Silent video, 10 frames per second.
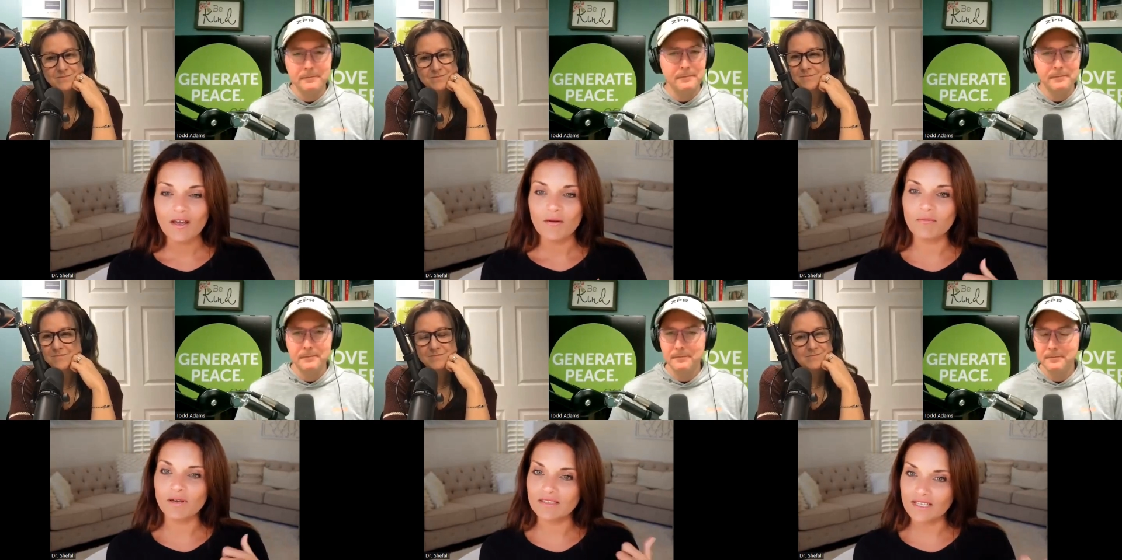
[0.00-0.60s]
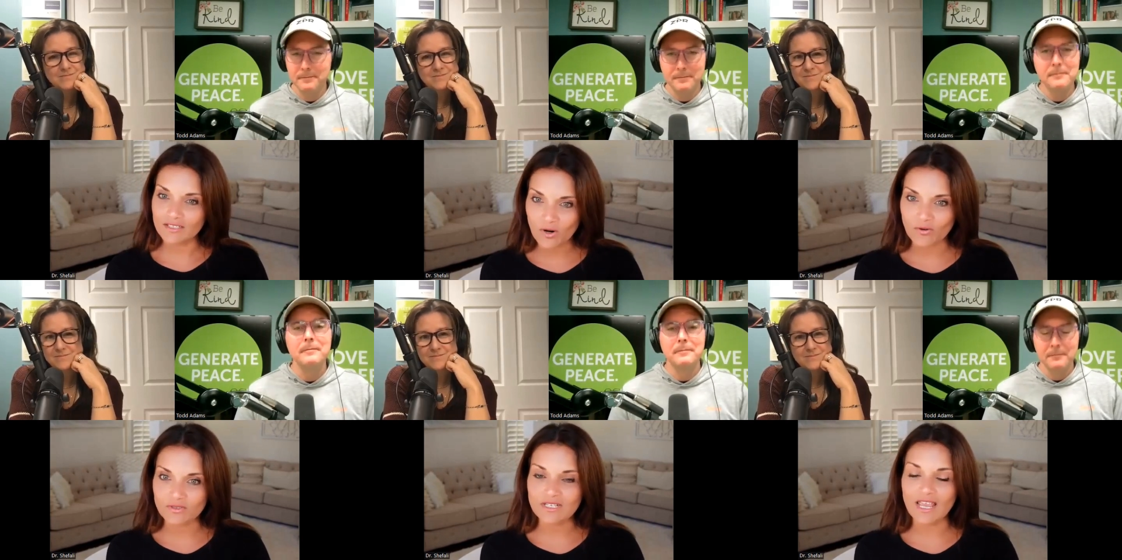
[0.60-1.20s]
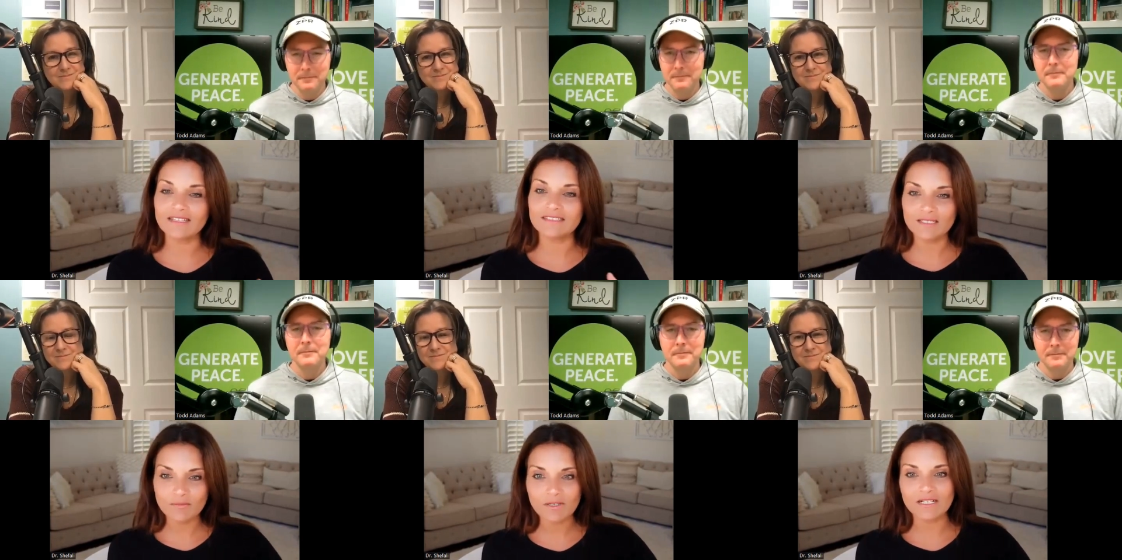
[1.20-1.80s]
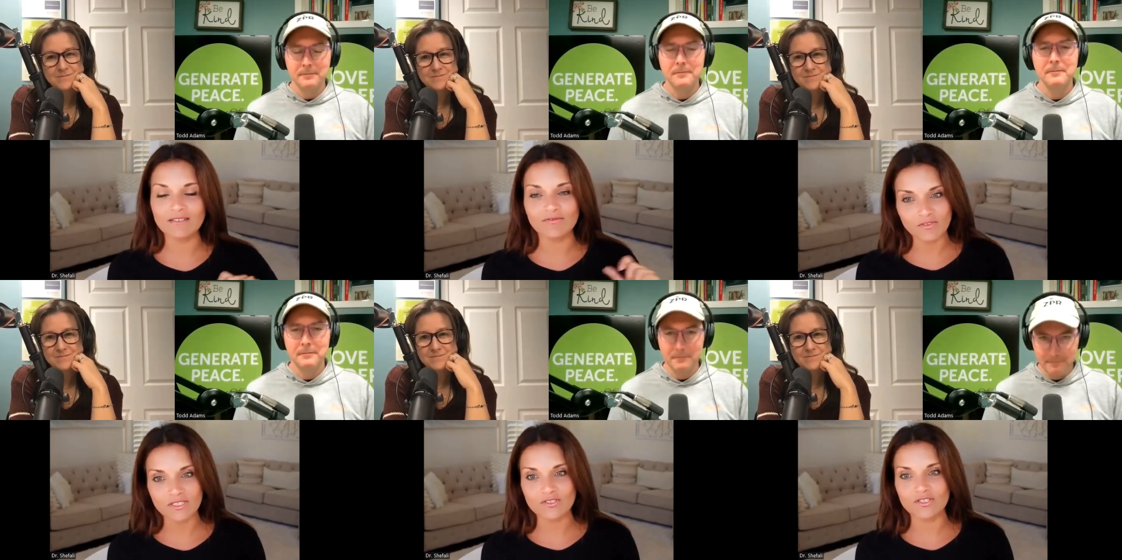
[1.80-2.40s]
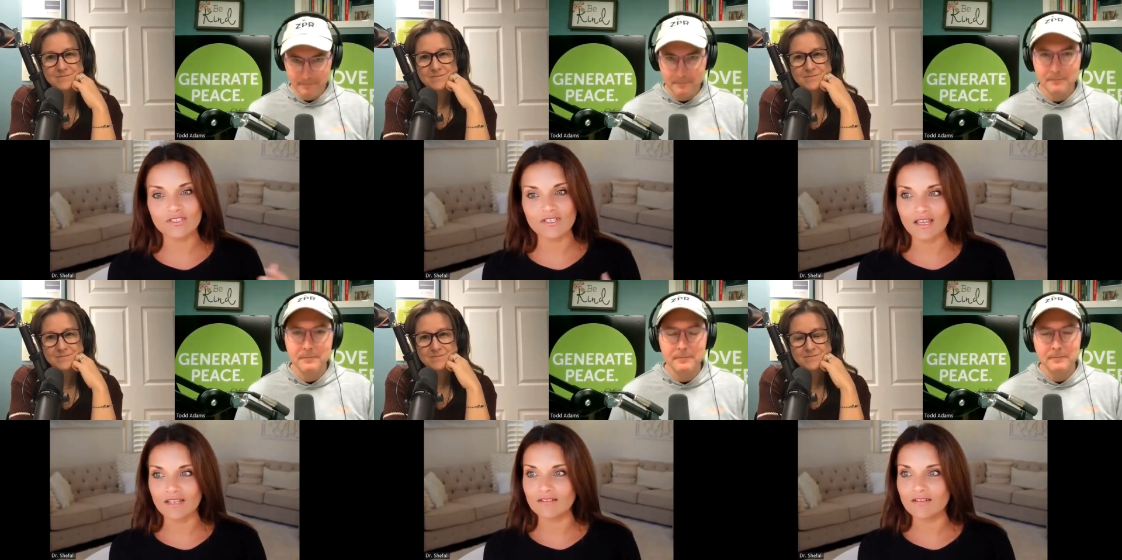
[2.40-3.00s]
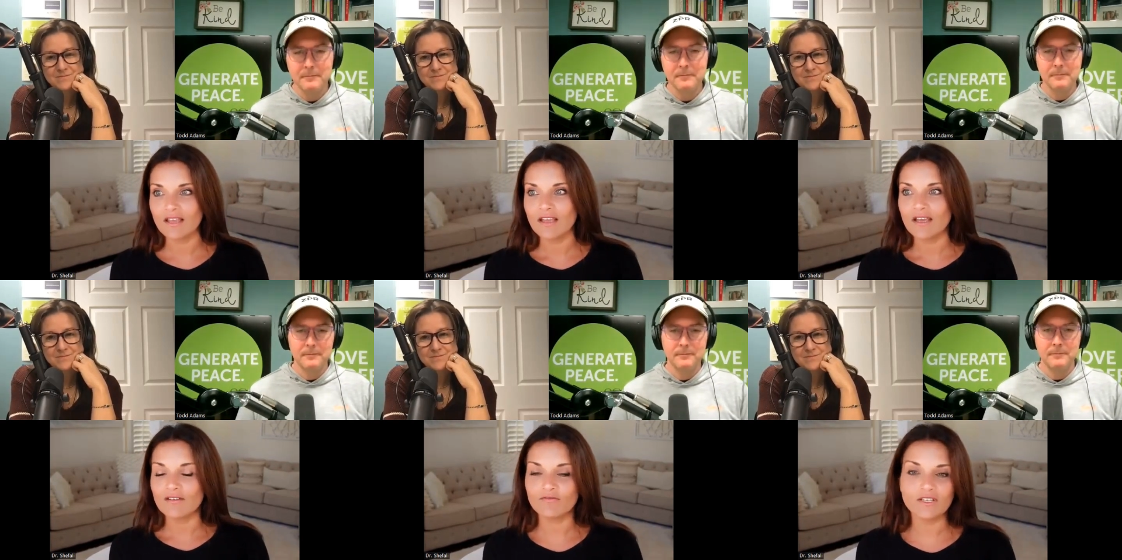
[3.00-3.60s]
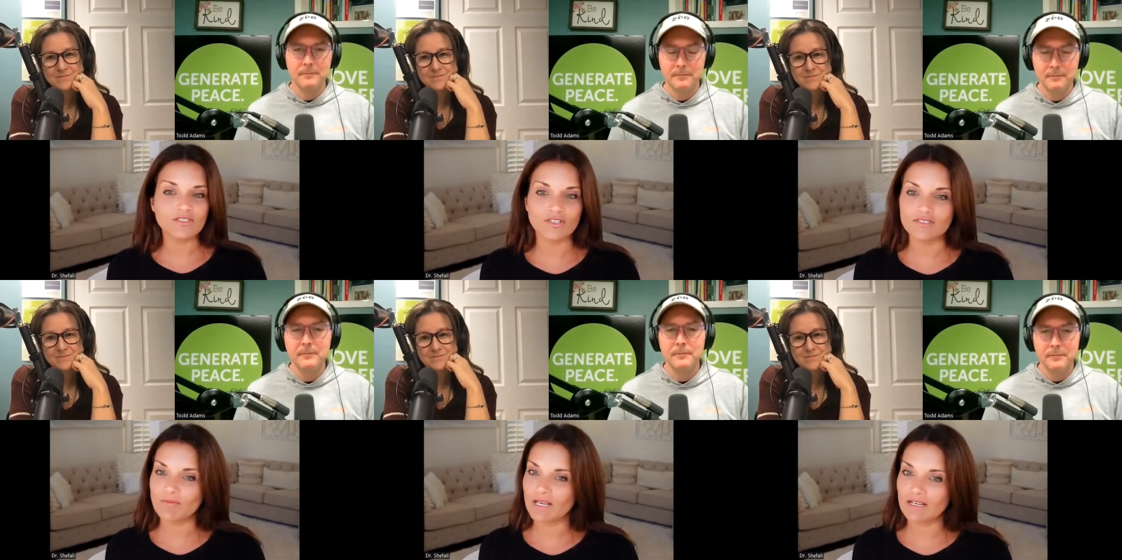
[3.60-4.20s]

Speaker 1: but they don't and typically freezers and fixers make